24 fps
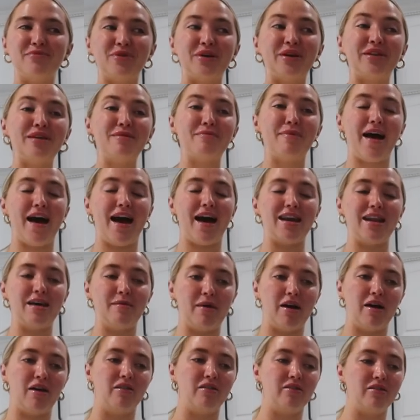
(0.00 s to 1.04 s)
really bad
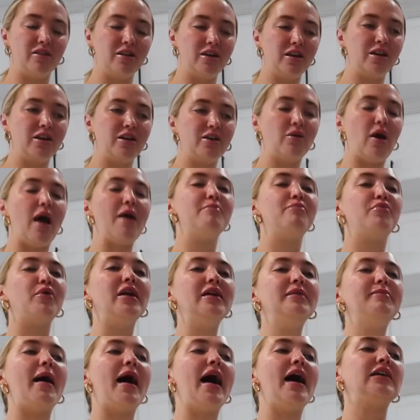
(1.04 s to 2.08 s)
about I
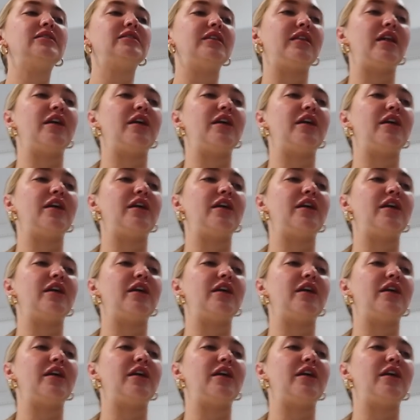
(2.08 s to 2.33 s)
bring bags and